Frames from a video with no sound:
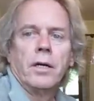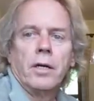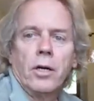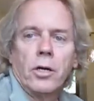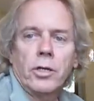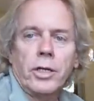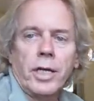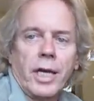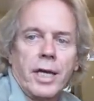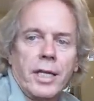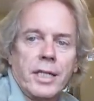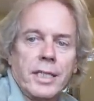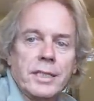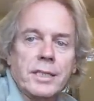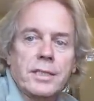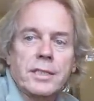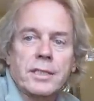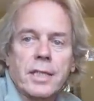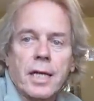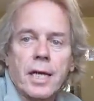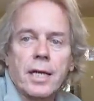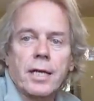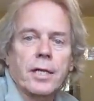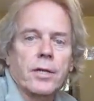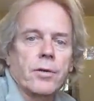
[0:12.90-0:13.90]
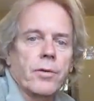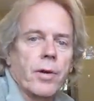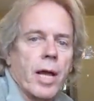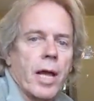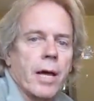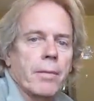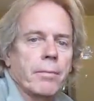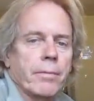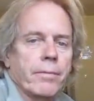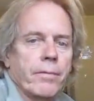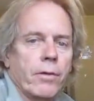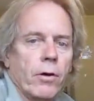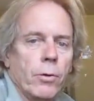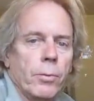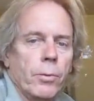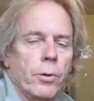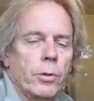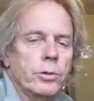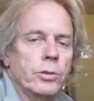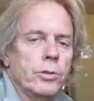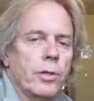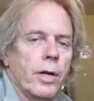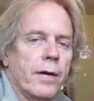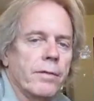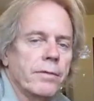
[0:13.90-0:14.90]
Okay, this is Andy Graham of
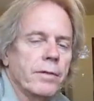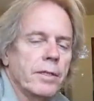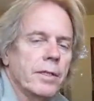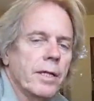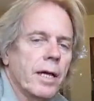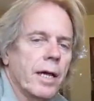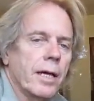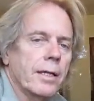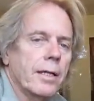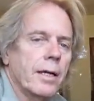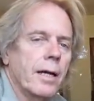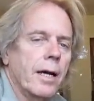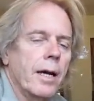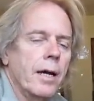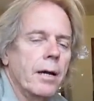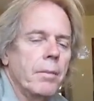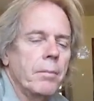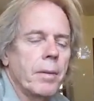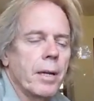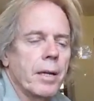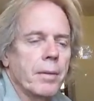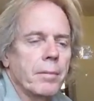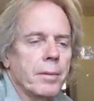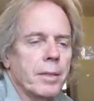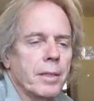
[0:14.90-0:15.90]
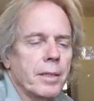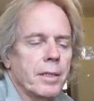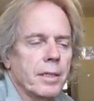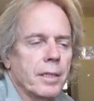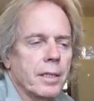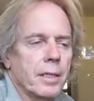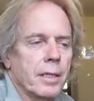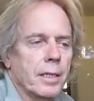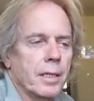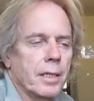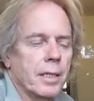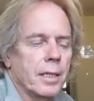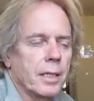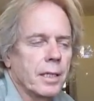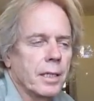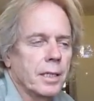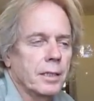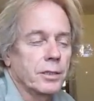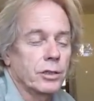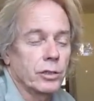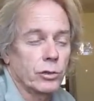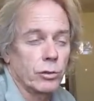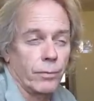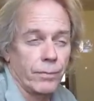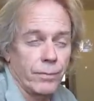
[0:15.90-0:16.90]
HoboTraveler.com. I'm in
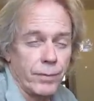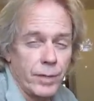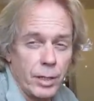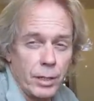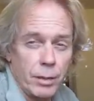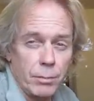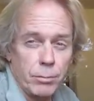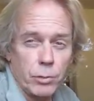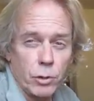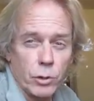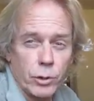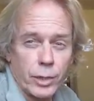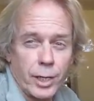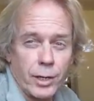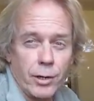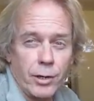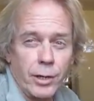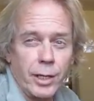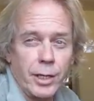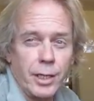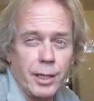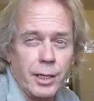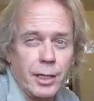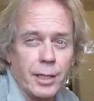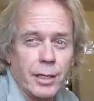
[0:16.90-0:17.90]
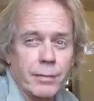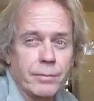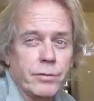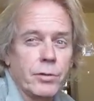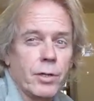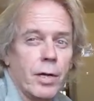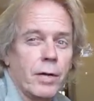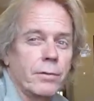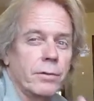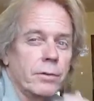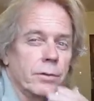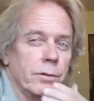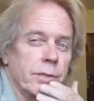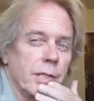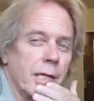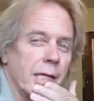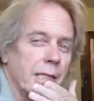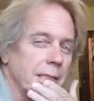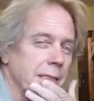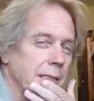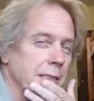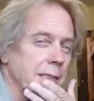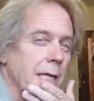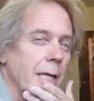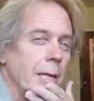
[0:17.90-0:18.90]
uh, Sofia, Bulgaria. I've traveled
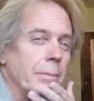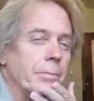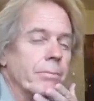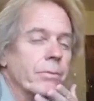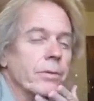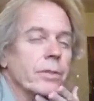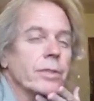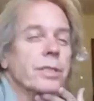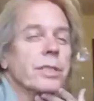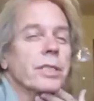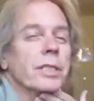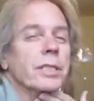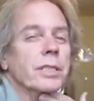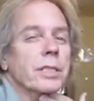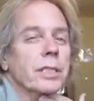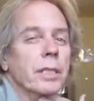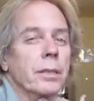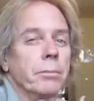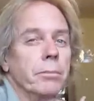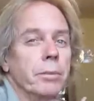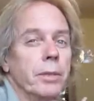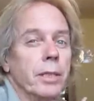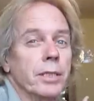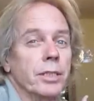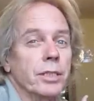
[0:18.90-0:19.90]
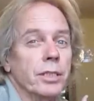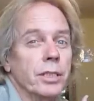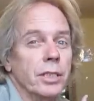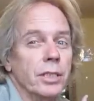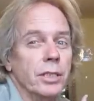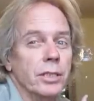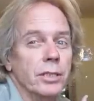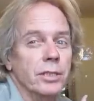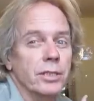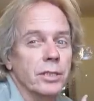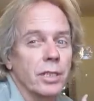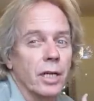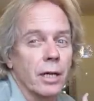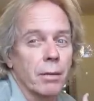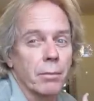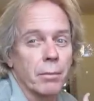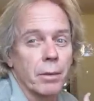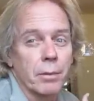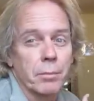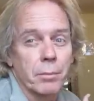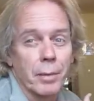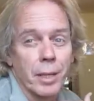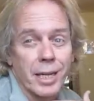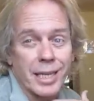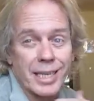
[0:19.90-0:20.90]
nonstop for 16 plus years, and I'm
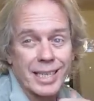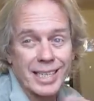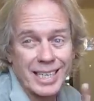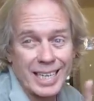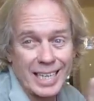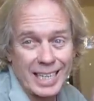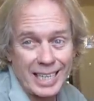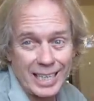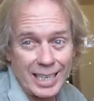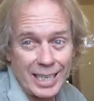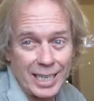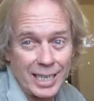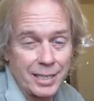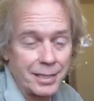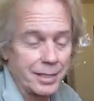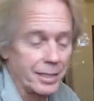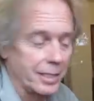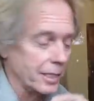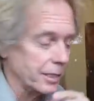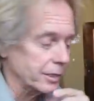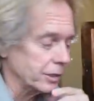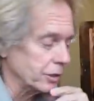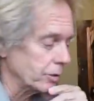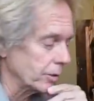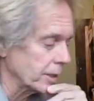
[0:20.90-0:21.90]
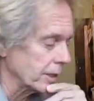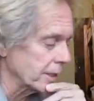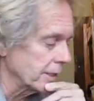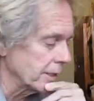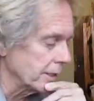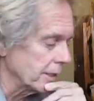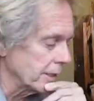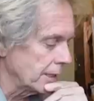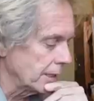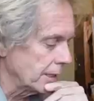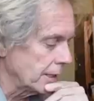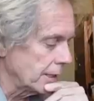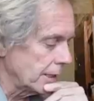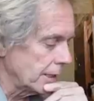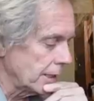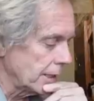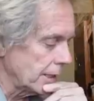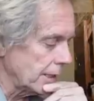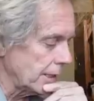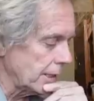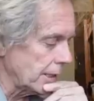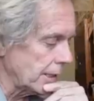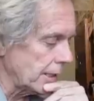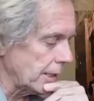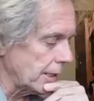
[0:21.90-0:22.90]
on my 99th country.
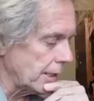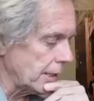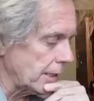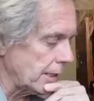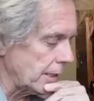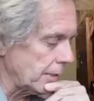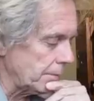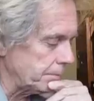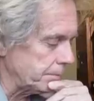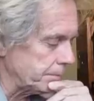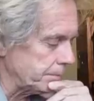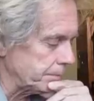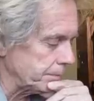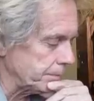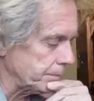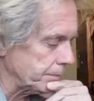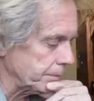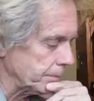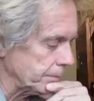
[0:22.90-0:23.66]
Um,